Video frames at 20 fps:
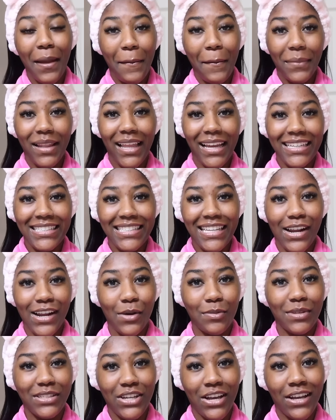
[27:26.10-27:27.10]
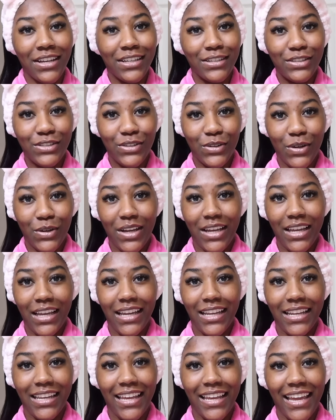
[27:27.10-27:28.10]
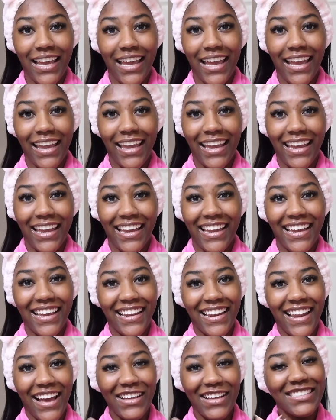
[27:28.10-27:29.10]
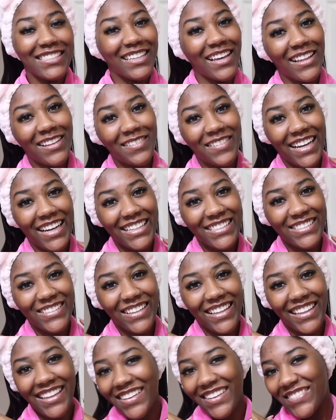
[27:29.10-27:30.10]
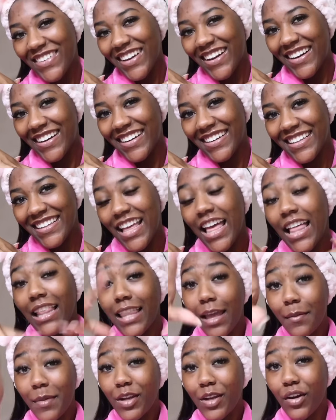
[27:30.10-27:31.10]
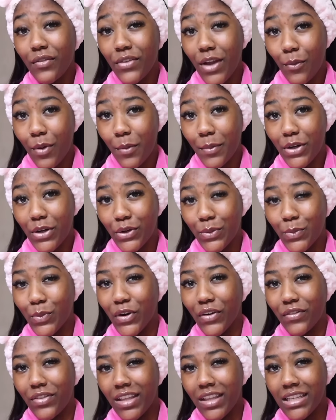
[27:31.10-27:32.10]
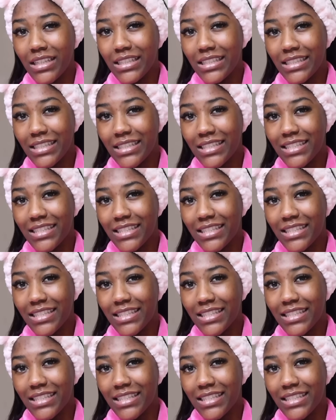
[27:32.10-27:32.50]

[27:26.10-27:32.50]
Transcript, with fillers: well, like I said, I hope that y'all enjoyed. And I'll see y'all in the next one. Love y'all. Let me know if y'all want me to do more of these.